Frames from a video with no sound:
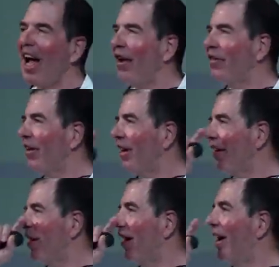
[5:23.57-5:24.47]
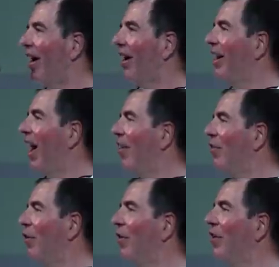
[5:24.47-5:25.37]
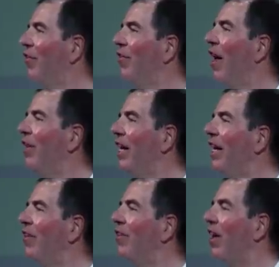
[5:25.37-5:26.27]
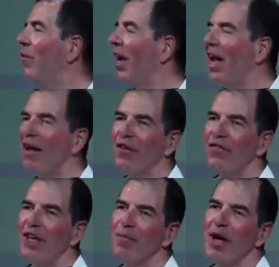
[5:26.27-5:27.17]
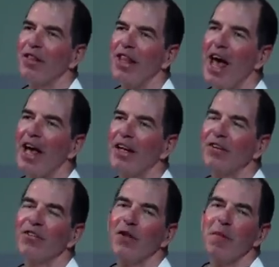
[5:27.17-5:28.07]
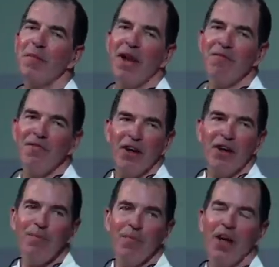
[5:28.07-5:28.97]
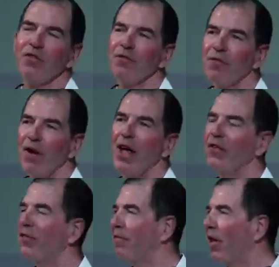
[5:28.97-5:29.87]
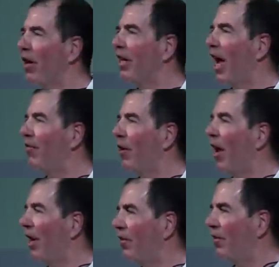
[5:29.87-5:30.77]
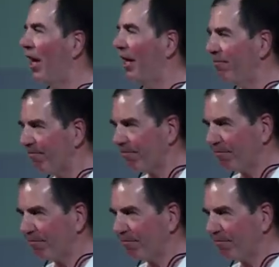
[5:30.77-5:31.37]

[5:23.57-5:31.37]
I was uh, uh, in high school in the 70s, and what I have to say about that is some of my very best friends flunked out of Ohio State.